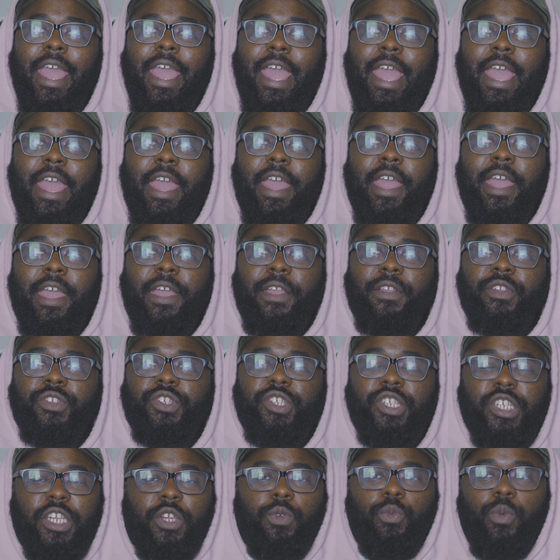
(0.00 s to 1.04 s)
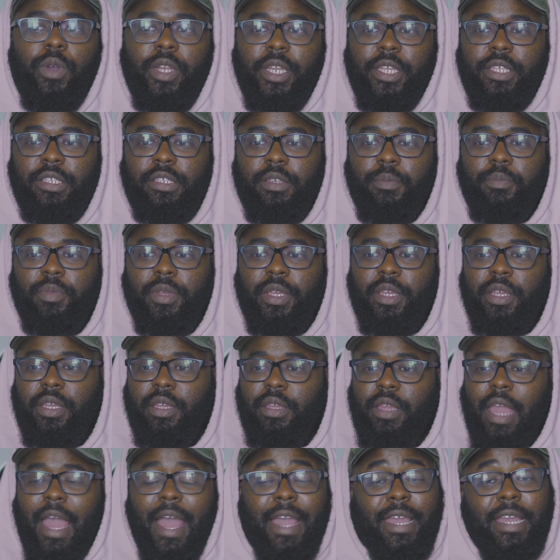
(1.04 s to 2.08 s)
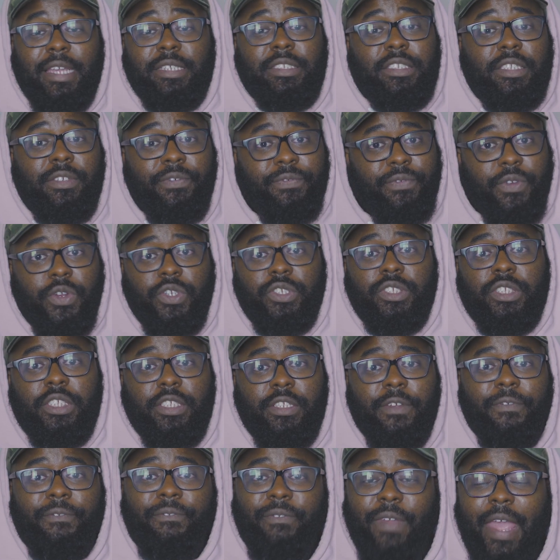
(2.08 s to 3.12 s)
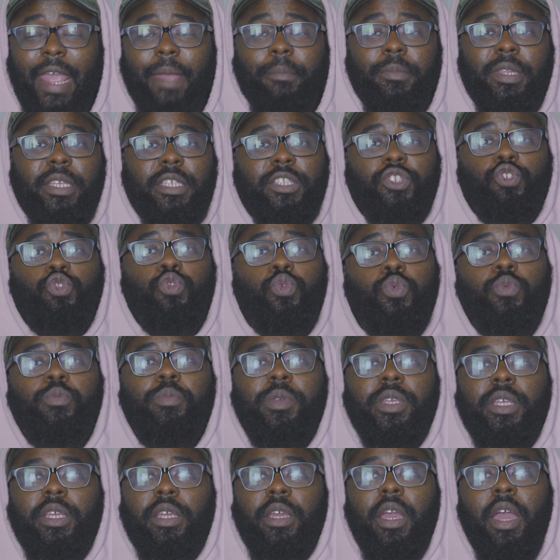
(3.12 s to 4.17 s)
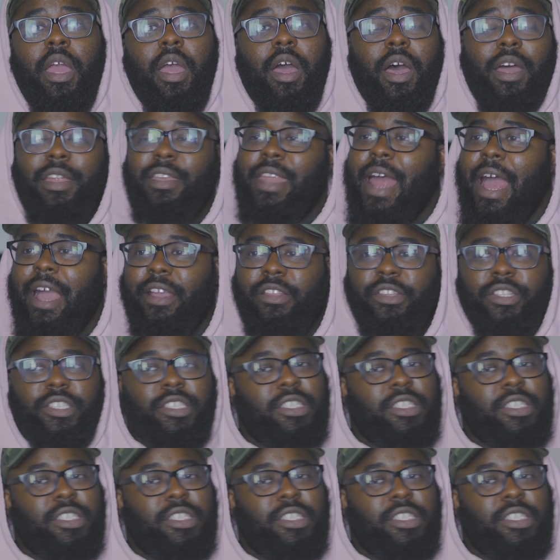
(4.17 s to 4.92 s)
And she wanted to be, I guess, the first in the family to be a doctor.